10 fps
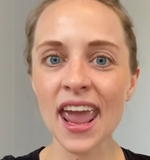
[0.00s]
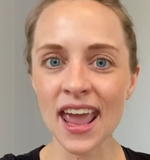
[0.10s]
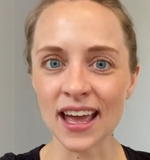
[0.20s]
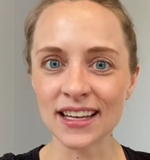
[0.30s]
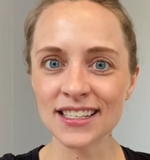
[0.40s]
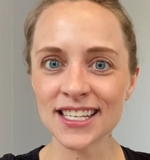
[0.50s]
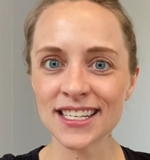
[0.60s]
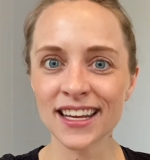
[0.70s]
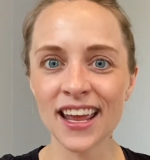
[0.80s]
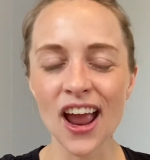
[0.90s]

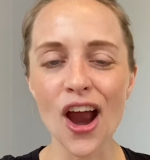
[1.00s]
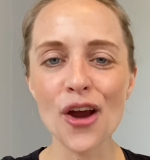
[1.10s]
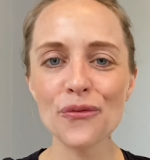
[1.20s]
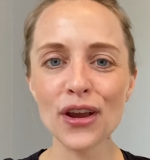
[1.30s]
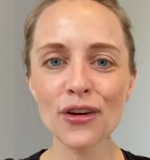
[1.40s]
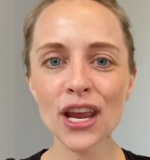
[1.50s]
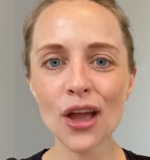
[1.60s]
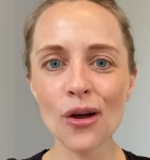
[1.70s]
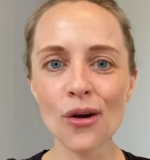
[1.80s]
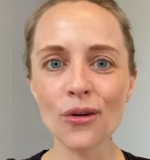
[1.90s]
and our
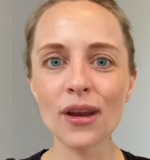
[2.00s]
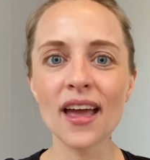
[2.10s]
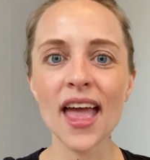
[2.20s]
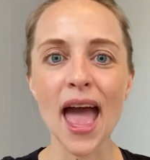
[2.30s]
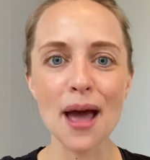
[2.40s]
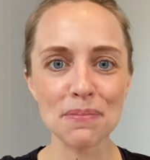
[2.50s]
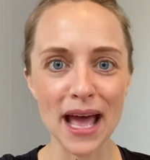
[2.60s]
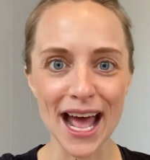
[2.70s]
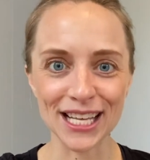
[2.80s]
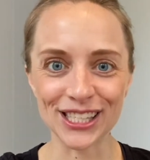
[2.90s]
very own
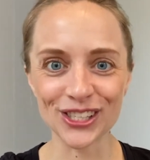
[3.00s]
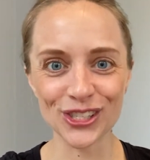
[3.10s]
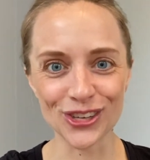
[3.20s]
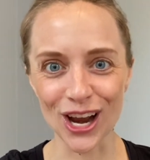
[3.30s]
haphazard